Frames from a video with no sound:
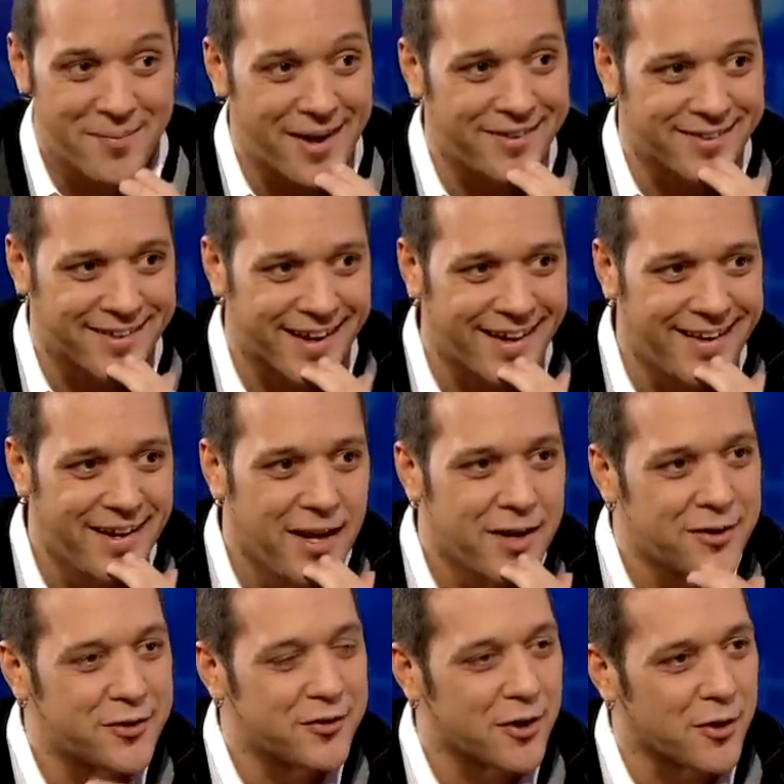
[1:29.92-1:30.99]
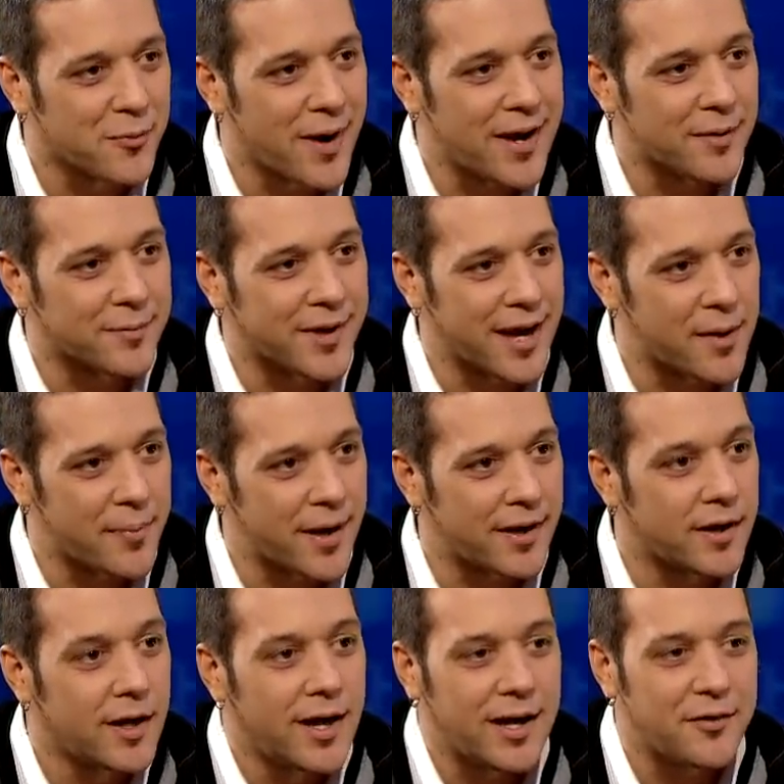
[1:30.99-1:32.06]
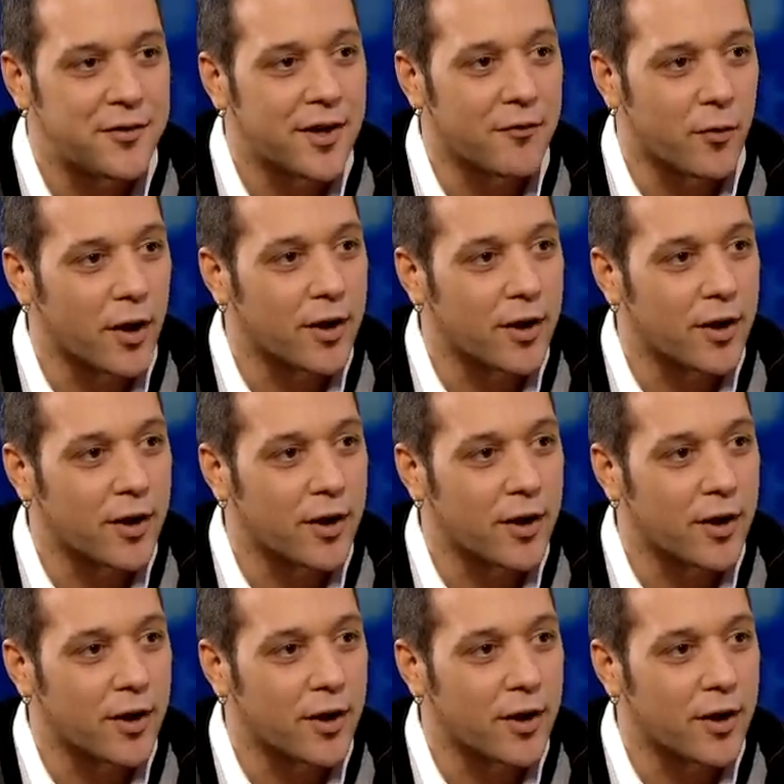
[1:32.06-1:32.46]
amazing, eh? Just start a random campaign. exactly. Instead of